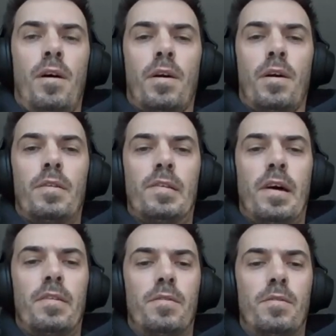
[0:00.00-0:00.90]
Gran
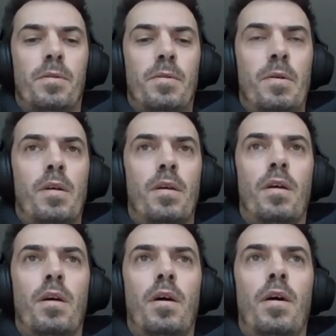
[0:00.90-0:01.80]
Sasso
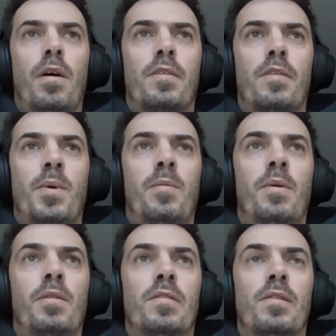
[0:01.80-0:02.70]

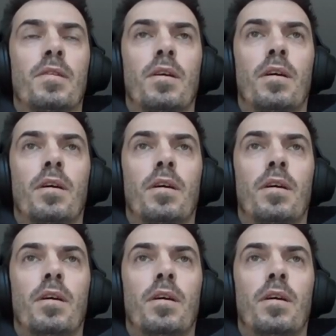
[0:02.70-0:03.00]
experiments,